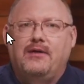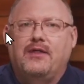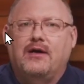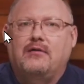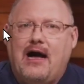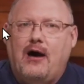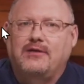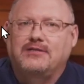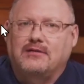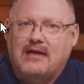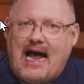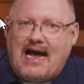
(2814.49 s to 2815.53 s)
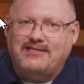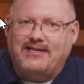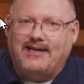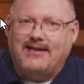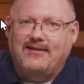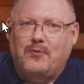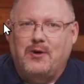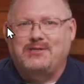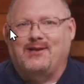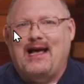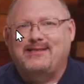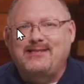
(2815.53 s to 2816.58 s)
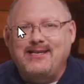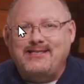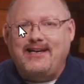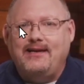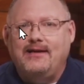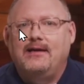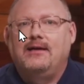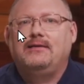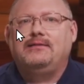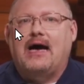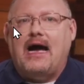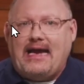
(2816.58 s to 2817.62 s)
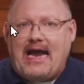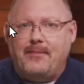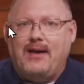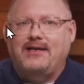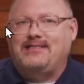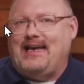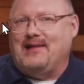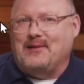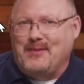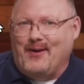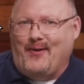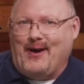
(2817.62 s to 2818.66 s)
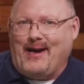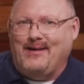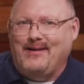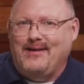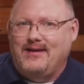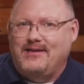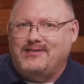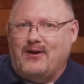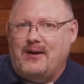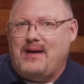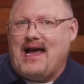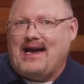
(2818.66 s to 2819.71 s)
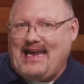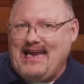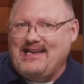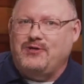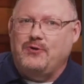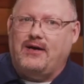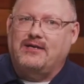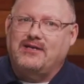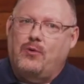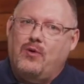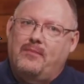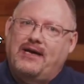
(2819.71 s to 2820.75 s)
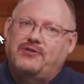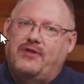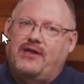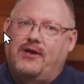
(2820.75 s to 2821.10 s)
The cloud is elastic. What is elasticity? Dynamic scalability. So I back into it because I want to make sure they